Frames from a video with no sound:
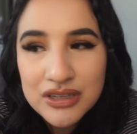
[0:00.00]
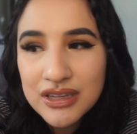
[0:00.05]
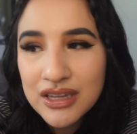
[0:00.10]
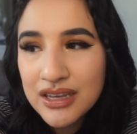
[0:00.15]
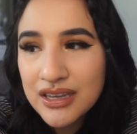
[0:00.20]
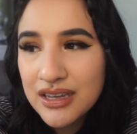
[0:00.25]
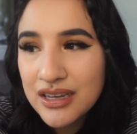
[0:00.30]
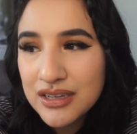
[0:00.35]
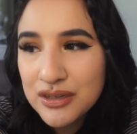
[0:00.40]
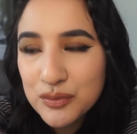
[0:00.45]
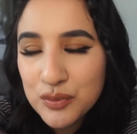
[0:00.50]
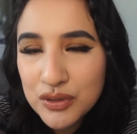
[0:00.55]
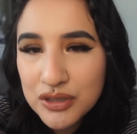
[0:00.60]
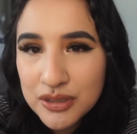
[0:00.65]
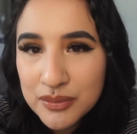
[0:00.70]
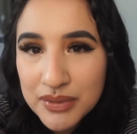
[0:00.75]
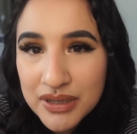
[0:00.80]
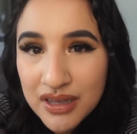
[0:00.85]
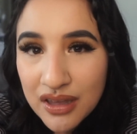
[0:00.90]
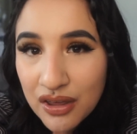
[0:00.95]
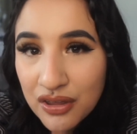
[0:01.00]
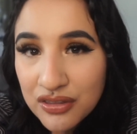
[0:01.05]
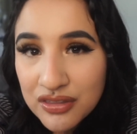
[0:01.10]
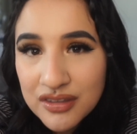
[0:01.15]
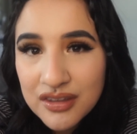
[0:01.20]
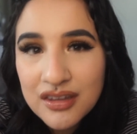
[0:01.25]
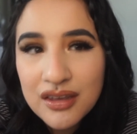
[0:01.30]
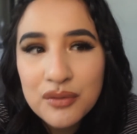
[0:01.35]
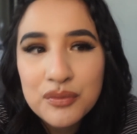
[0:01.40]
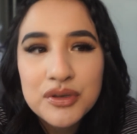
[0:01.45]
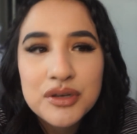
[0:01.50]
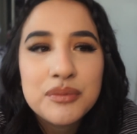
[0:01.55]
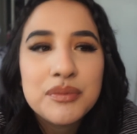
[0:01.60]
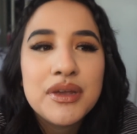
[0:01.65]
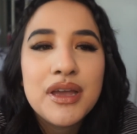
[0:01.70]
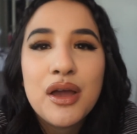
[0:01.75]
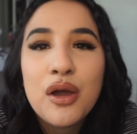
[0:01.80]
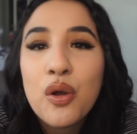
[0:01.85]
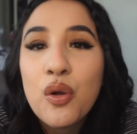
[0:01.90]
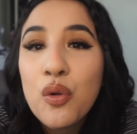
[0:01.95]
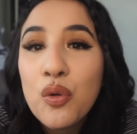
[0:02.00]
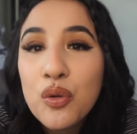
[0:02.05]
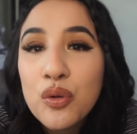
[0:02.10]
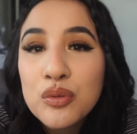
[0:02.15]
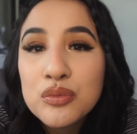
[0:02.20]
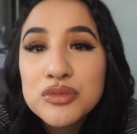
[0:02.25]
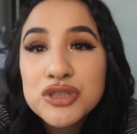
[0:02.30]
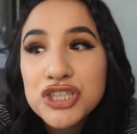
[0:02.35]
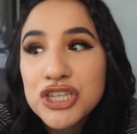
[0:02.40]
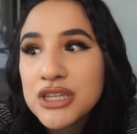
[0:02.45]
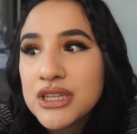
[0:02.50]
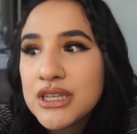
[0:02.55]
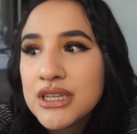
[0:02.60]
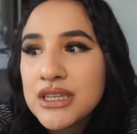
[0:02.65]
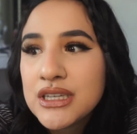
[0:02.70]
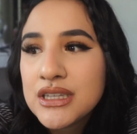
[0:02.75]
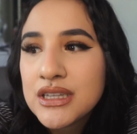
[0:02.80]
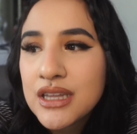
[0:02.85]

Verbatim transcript: Like, I want to be healthy. I want to be at home, chilling.